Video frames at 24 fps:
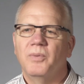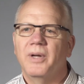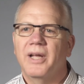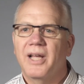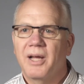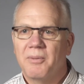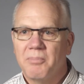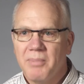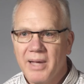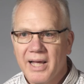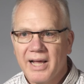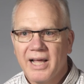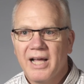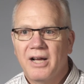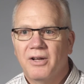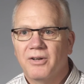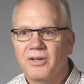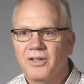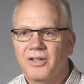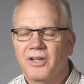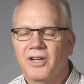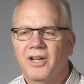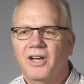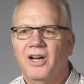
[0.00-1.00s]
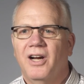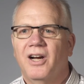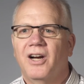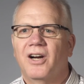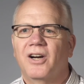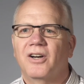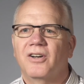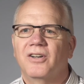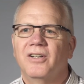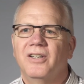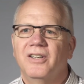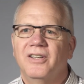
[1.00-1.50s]
We got back out in the
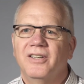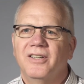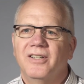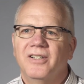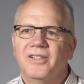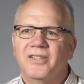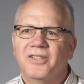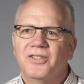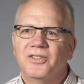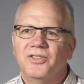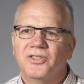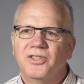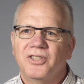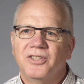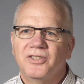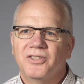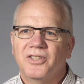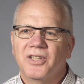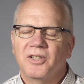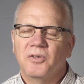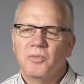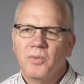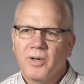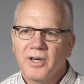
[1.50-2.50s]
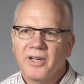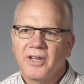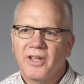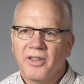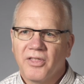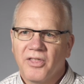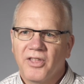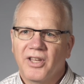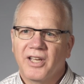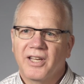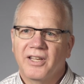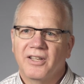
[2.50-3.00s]
car, and she said, What do you
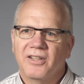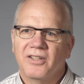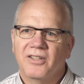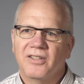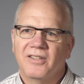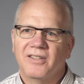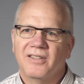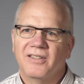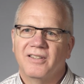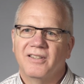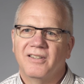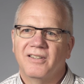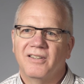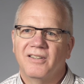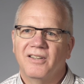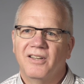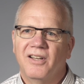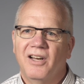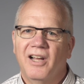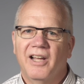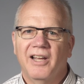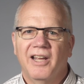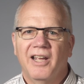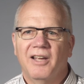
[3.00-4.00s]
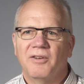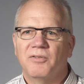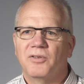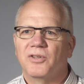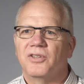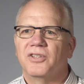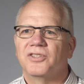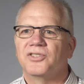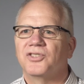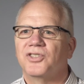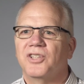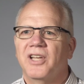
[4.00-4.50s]
think? And I gave
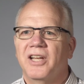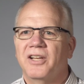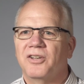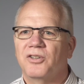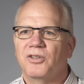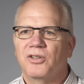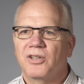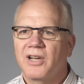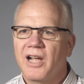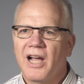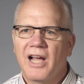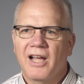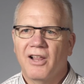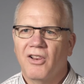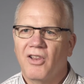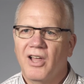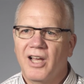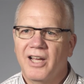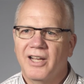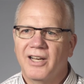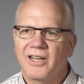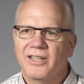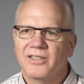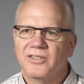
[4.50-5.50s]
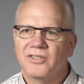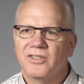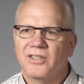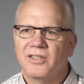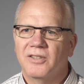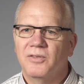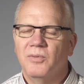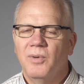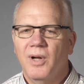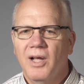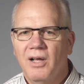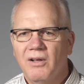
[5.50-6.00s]
her the standard guideline. I
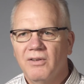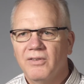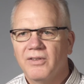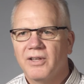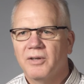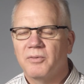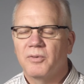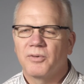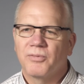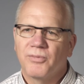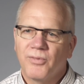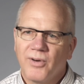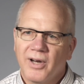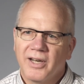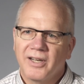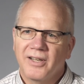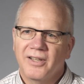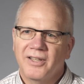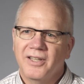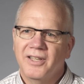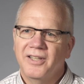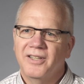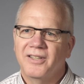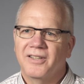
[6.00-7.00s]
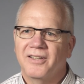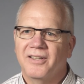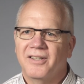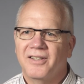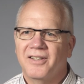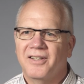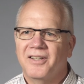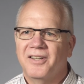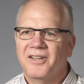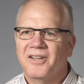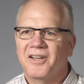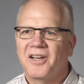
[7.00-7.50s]
said, Well, they were friendly,
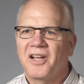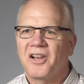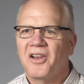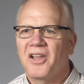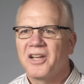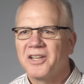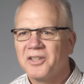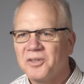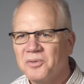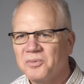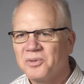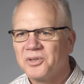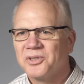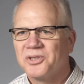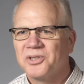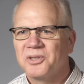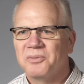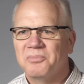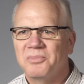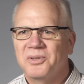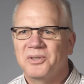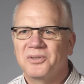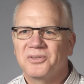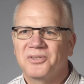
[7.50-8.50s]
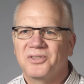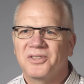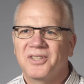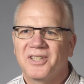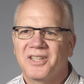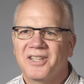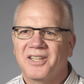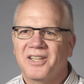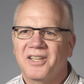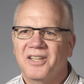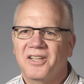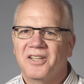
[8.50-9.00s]
uh, I liked the worship
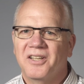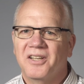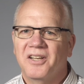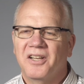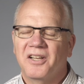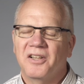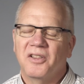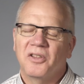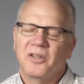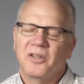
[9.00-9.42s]
music, and I